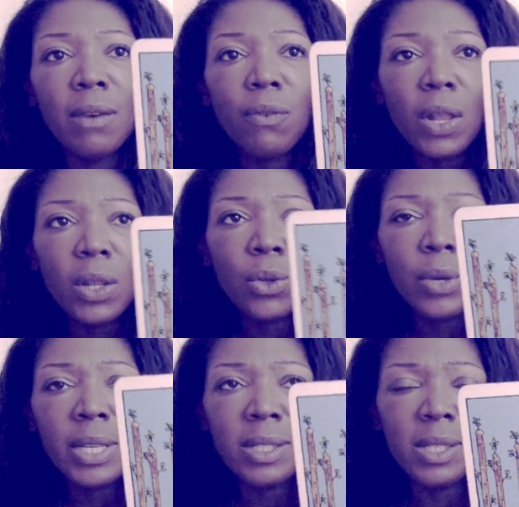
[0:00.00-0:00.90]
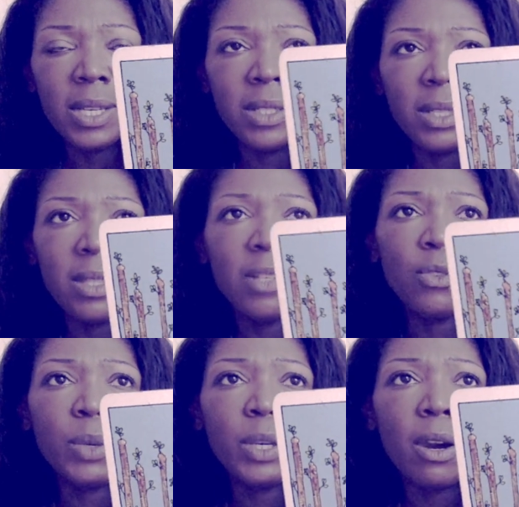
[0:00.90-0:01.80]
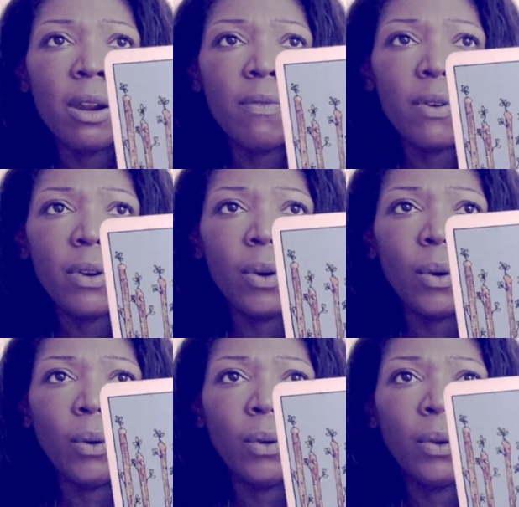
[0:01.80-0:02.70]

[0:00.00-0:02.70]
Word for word: Follow your instincts in this regard, Virgo.